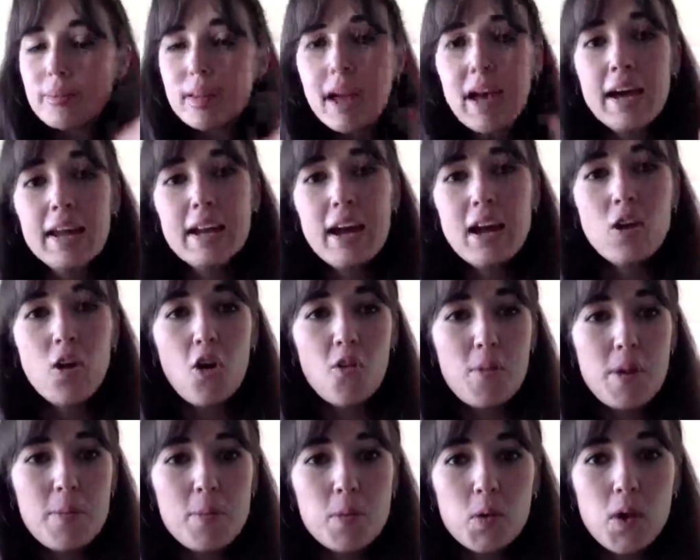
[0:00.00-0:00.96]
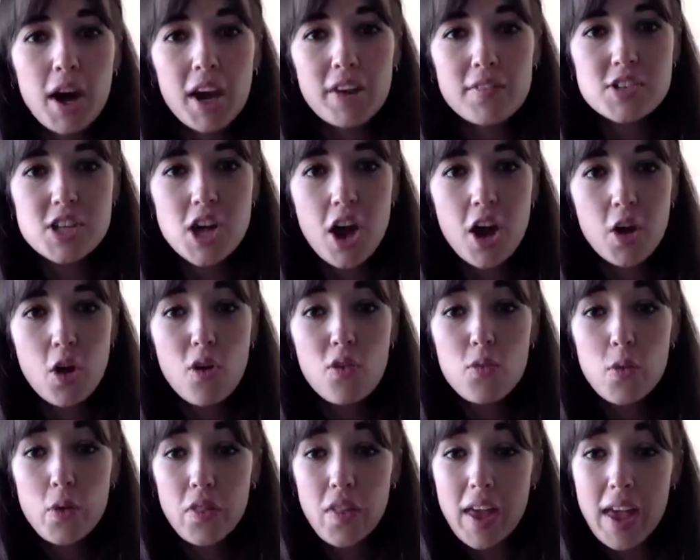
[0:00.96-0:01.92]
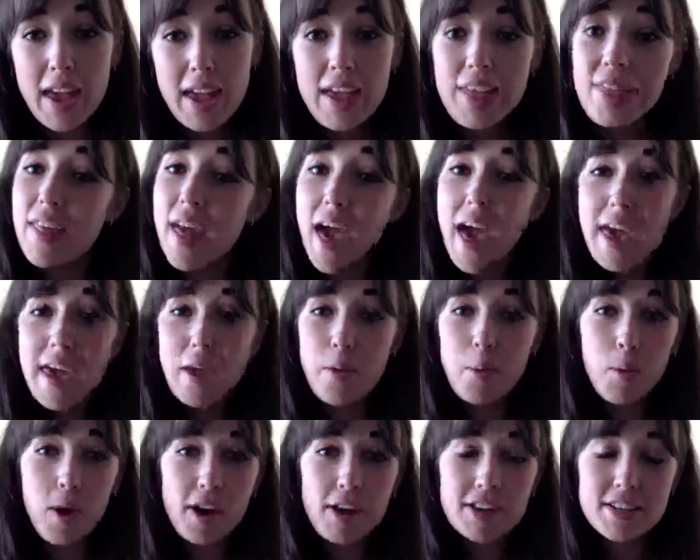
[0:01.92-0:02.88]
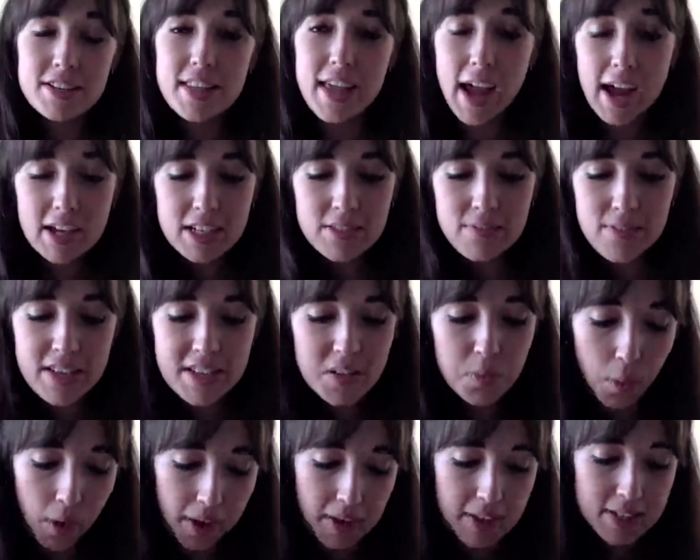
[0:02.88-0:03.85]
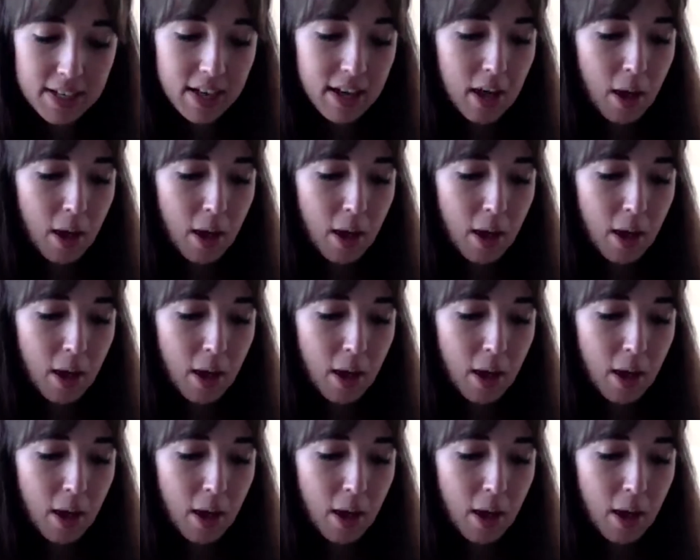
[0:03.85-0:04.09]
And a lot of people kind of turn off when they hear the A word, the activist word.